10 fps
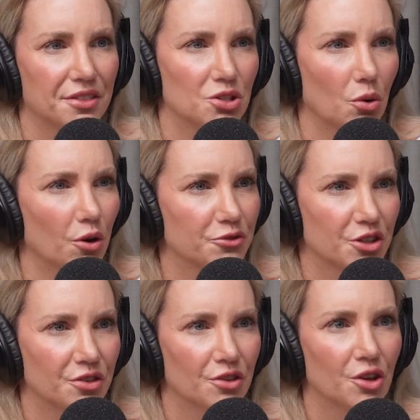So
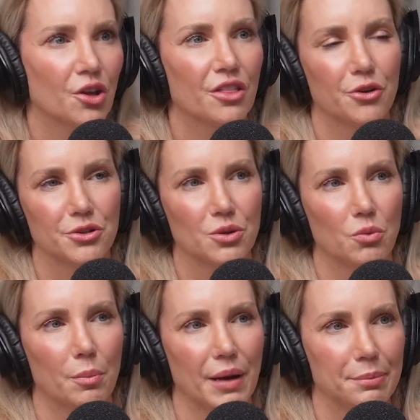often those are
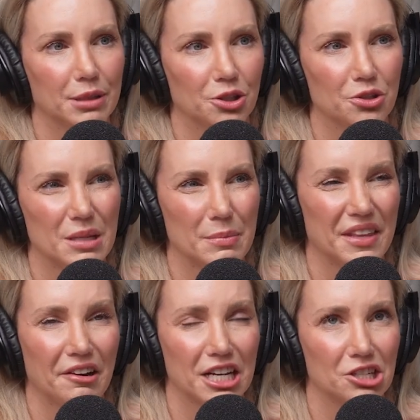what people are using, but
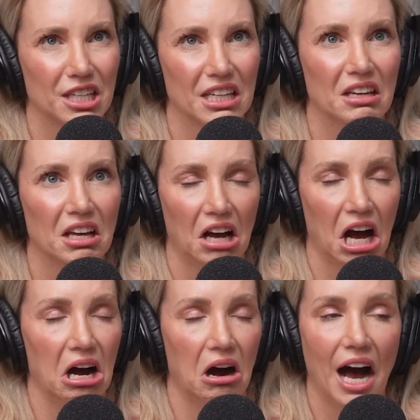they're actually a
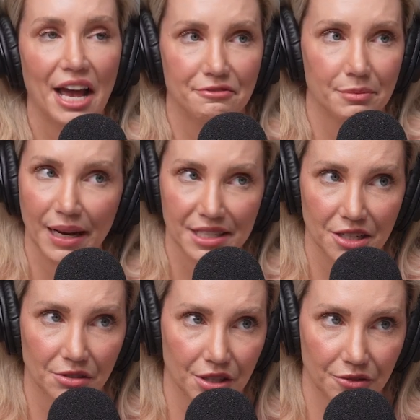hive for
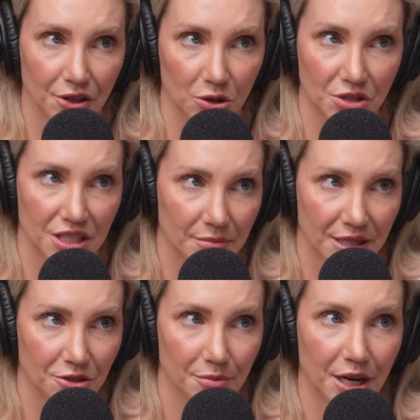bacteria if you looked at them
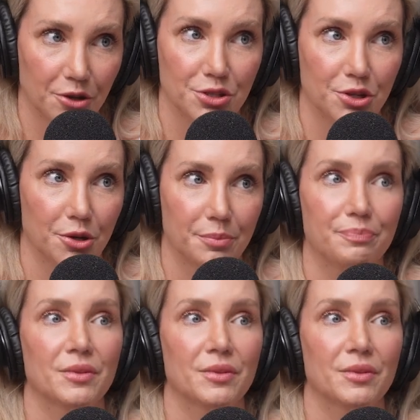under a microscope.